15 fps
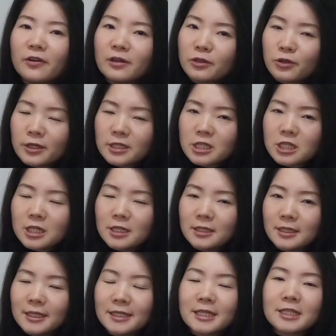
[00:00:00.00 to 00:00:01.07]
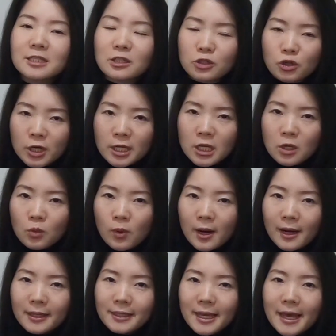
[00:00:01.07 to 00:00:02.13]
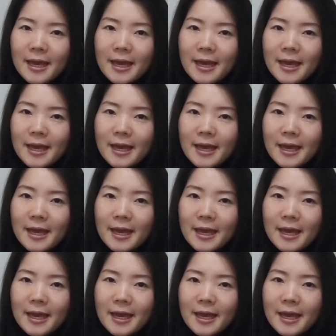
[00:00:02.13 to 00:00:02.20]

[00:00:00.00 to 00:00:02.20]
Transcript: you for your question. It is a tricky one